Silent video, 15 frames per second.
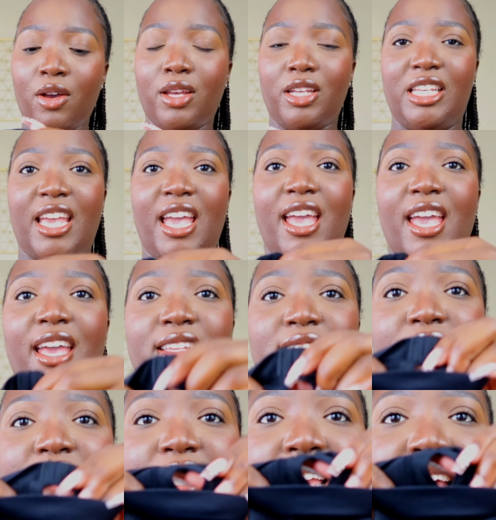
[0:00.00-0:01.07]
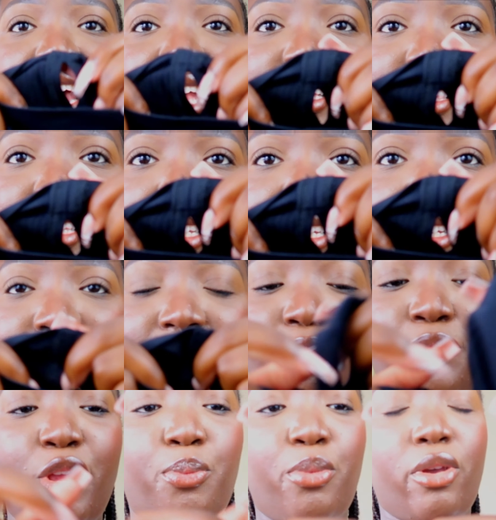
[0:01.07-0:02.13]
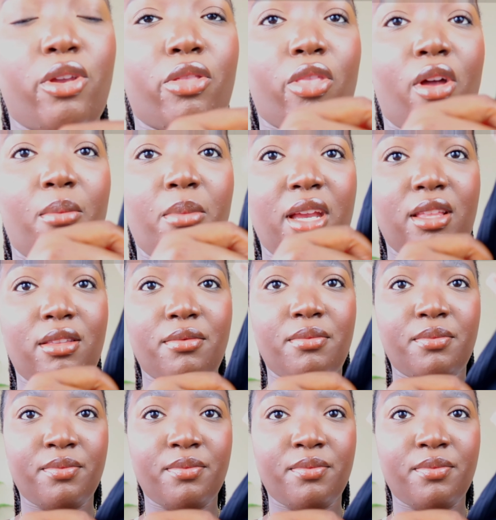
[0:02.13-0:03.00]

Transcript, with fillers: yes and then it has the where you put your thumb in